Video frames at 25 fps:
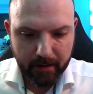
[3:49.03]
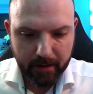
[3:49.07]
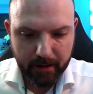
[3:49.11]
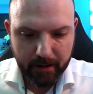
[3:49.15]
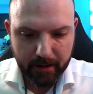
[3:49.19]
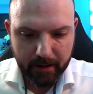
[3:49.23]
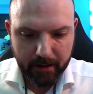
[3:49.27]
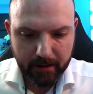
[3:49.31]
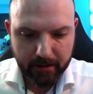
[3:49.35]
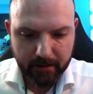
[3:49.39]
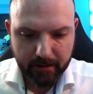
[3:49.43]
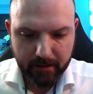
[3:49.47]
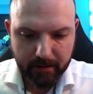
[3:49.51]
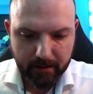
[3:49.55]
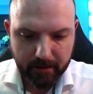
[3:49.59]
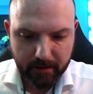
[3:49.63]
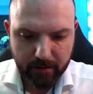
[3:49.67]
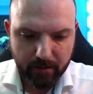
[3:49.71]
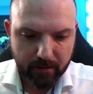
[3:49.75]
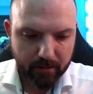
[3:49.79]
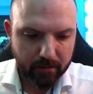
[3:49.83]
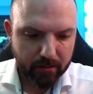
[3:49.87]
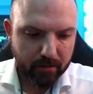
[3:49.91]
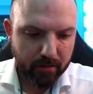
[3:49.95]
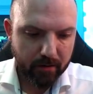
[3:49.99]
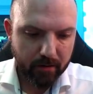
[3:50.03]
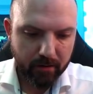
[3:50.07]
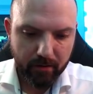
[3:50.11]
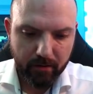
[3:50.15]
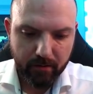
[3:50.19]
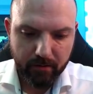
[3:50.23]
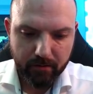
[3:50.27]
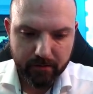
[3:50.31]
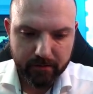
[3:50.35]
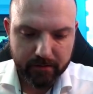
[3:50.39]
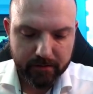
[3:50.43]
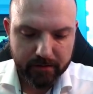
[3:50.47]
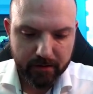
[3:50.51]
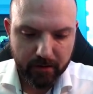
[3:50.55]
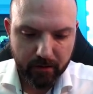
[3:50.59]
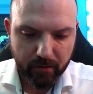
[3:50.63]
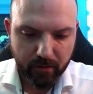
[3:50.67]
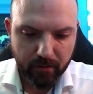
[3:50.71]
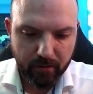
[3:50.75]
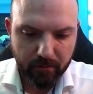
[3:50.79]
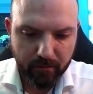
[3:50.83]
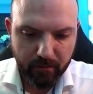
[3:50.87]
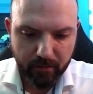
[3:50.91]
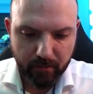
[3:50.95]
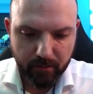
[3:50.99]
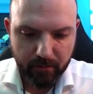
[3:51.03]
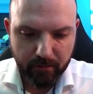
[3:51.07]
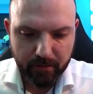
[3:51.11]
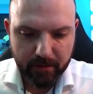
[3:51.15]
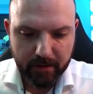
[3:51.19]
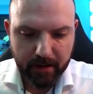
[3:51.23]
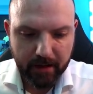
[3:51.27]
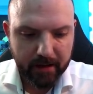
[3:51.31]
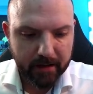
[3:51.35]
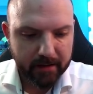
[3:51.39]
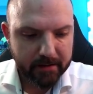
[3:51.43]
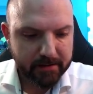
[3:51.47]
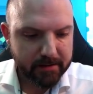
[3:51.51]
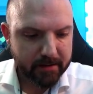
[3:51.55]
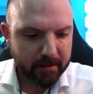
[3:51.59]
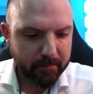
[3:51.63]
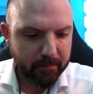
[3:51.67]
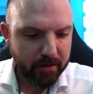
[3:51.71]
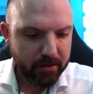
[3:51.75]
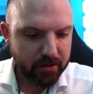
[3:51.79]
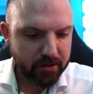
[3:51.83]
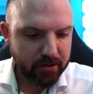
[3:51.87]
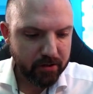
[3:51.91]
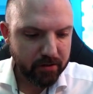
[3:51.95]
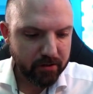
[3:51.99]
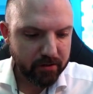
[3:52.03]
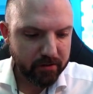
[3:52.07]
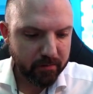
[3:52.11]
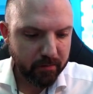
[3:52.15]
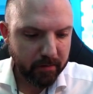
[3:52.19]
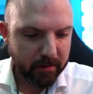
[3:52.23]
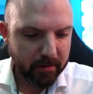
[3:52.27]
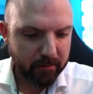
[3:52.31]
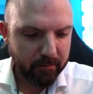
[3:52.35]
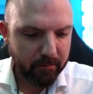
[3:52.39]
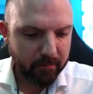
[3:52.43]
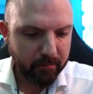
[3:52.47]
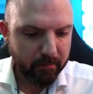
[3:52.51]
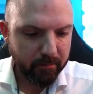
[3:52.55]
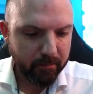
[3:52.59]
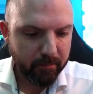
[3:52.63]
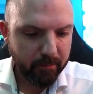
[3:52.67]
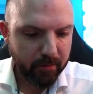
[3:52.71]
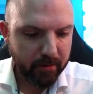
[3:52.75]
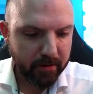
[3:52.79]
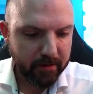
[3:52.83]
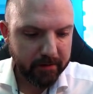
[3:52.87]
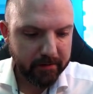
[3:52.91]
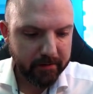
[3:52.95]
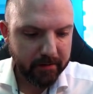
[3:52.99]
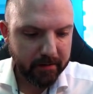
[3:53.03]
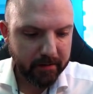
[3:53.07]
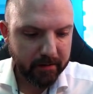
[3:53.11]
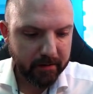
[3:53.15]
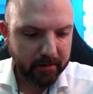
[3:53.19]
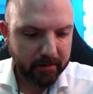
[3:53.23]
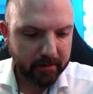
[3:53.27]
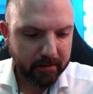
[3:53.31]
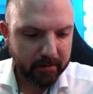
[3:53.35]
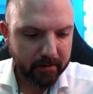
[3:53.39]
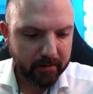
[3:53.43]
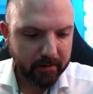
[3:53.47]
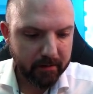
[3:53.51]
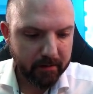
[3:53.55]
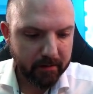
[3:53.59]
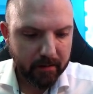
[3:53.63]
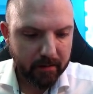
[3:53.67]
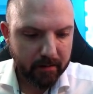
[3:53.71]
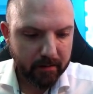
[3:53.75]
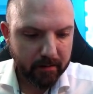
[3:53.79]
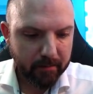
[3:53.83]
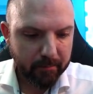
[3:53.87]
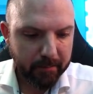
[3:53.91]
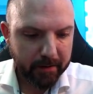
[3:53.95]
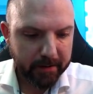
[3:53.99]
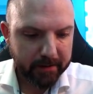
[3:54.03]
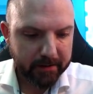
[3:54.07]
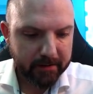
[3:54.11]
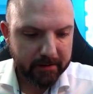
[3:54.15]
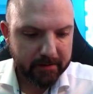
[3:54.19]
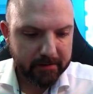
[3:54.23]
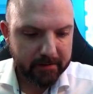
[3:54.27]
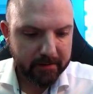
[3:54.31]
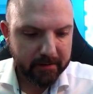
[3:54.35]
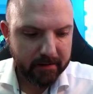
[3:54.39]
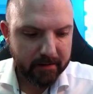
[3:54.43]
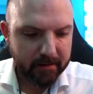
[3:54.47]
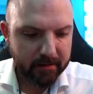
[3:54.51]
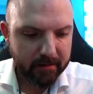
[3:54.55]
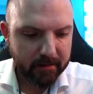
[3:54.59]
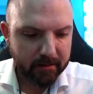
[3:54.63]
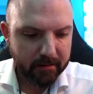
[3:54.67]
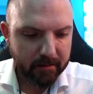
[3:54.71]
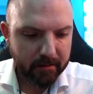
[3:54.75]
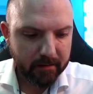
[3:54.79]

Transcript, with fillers: And here you go. So they had some issues when pressing the, the buttons here,